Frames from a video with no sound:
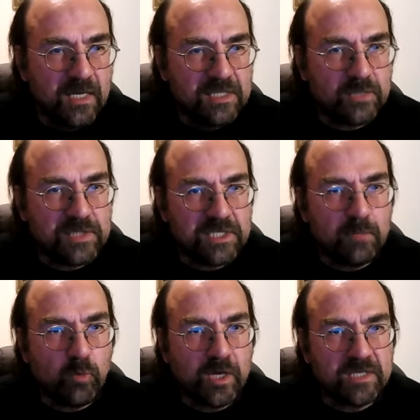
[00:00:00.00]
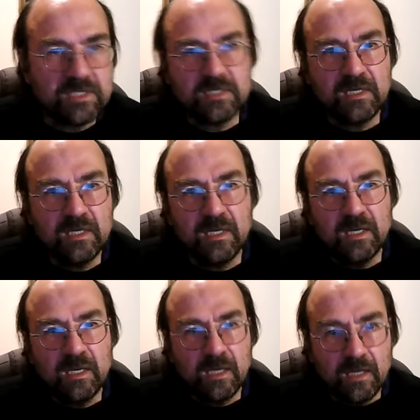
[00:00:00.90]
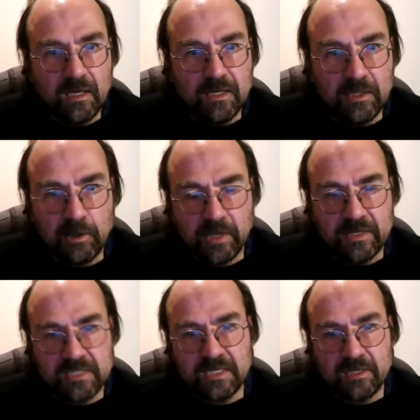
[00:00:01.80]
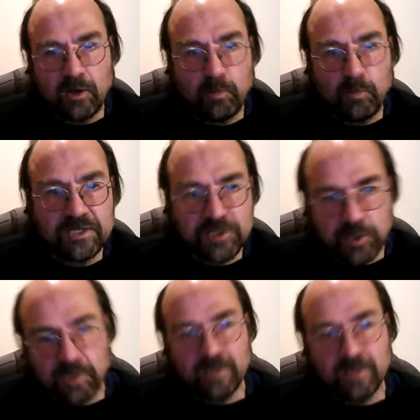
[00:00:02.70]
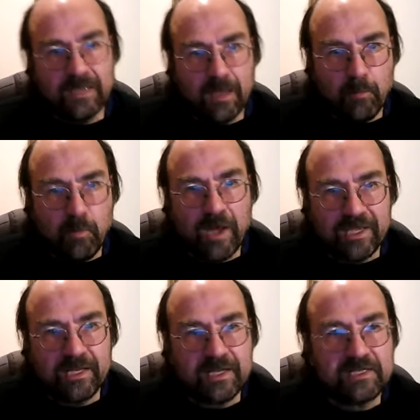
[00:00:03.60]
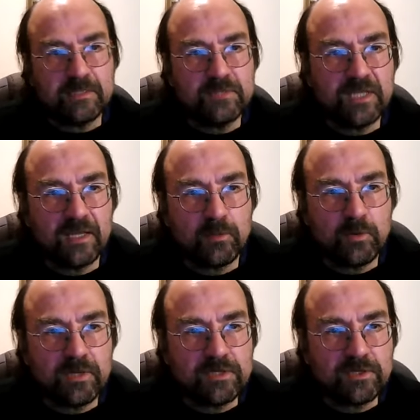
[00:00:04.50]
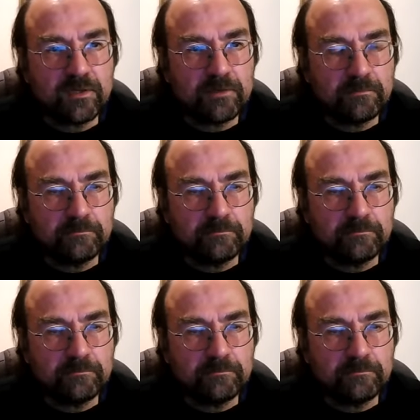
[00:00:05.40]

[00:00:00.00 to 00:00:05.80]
So in some ways, you'll only see the whole picture by connecting them together with each other.